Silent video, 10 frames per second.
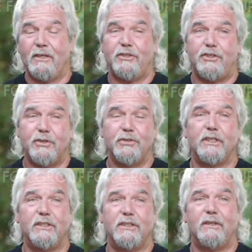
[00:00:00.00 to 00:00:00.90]

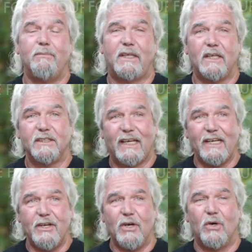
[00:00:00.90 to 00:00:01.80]
choosing, because I
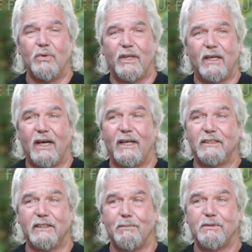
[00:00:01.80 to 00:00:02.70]
know that God
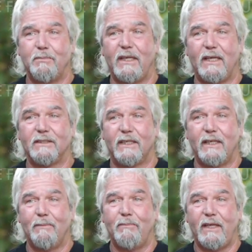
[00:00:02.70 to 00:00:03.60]
accepts me as I
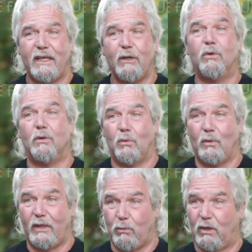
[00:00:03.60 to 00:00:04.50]
am. He
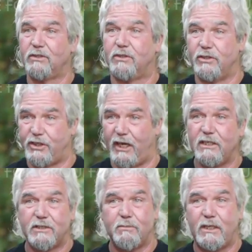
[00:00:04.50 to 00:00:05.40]
wants to
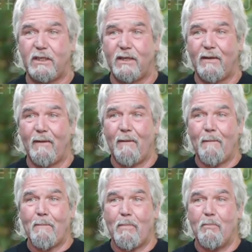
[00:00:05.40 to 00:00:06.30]
change me,
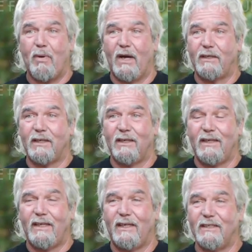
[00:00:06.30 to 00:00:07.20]
but
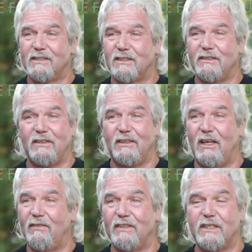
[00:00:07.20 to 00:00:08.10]
His
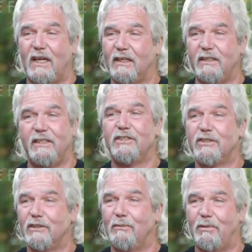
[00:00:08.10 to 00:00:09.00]
love is not
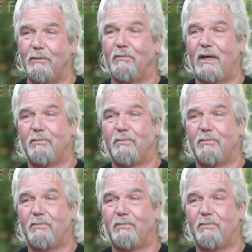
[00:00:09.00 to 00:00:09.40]
conditional upon my